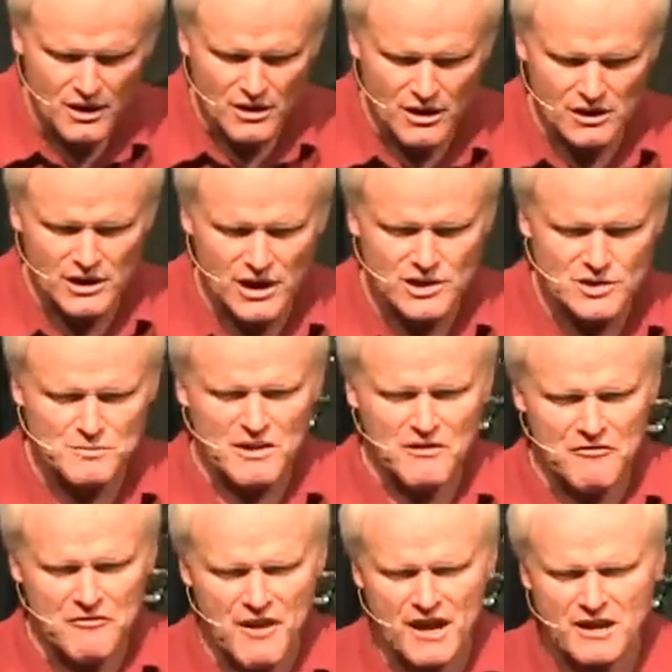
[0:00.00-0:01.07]
God, let us be
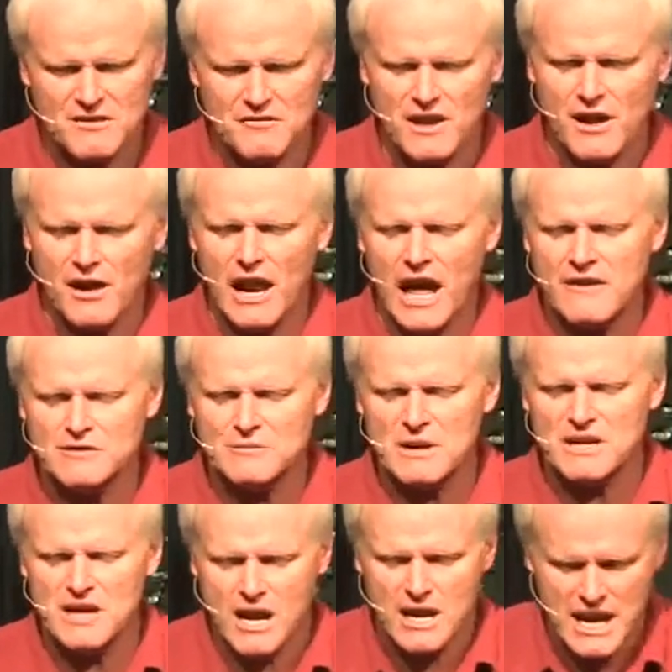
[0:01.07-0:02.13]
effective. Let our lives
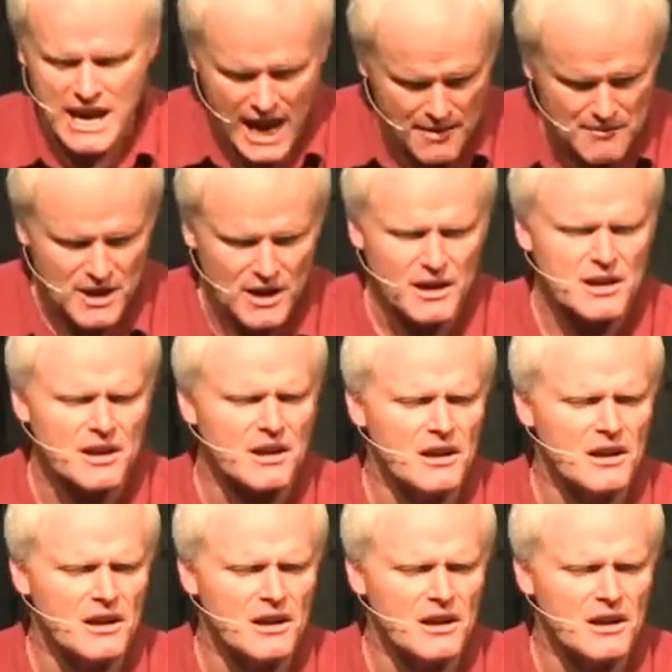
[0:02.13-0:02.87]
be dynamic.